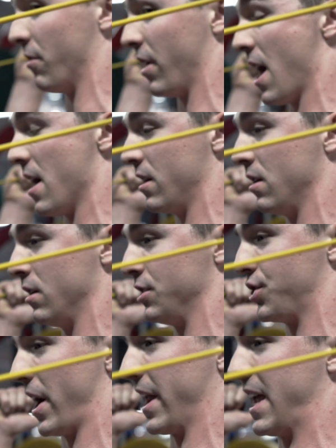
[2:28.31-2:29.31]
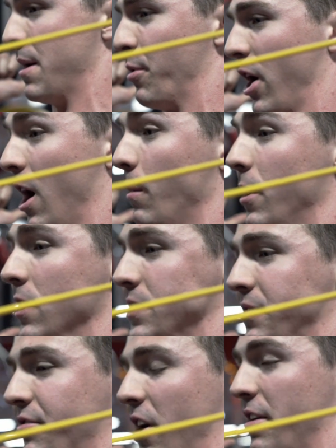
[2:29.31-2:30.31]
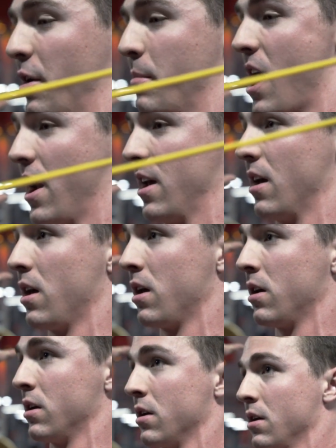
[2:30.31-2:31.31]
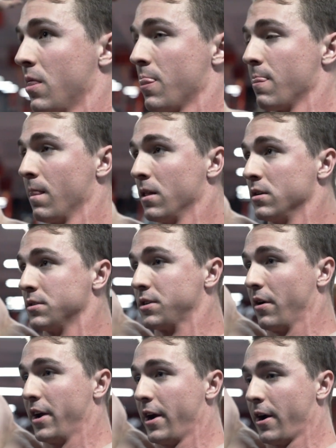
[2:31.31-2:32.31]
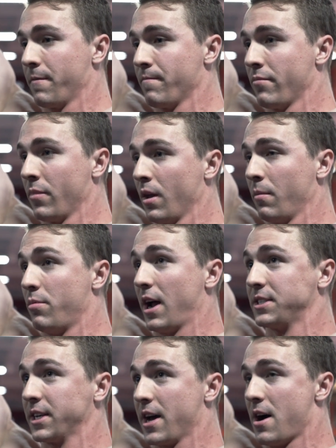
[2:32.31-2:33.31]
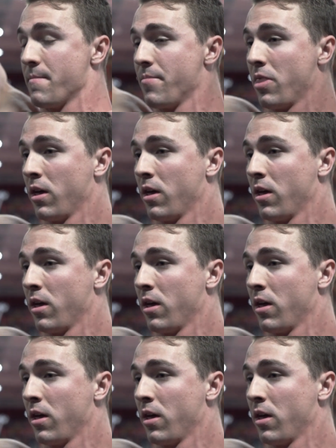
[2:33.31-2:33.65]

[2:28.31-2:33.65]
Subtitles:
overhead, trying to keep your elbows in front of your body. So here, pressing up,